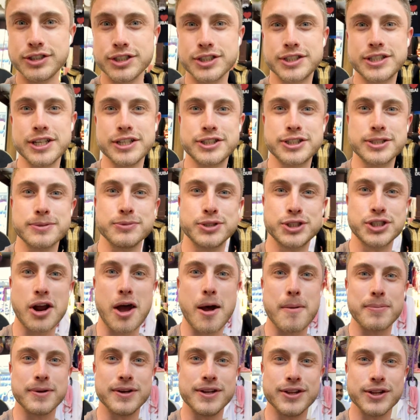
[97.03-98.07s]
Did some
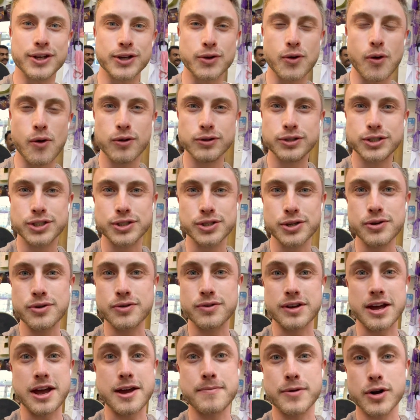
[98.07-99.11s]
shopping in the Gold
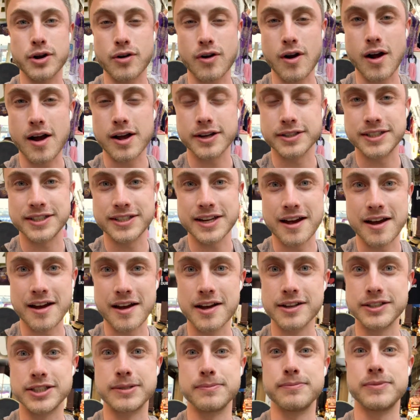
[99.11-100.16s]
Souk, came across
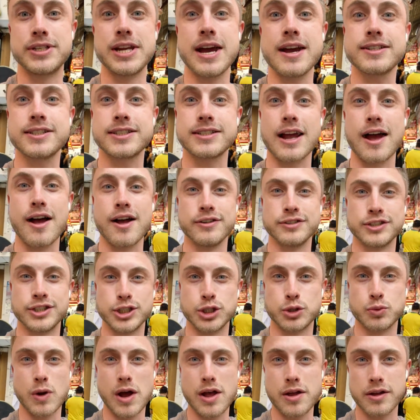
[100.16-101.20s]
uh, some textiles
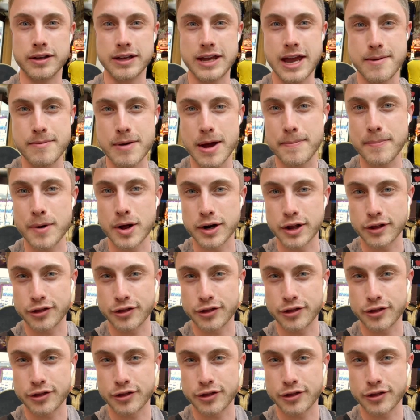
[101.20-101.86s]
as well, and came up on a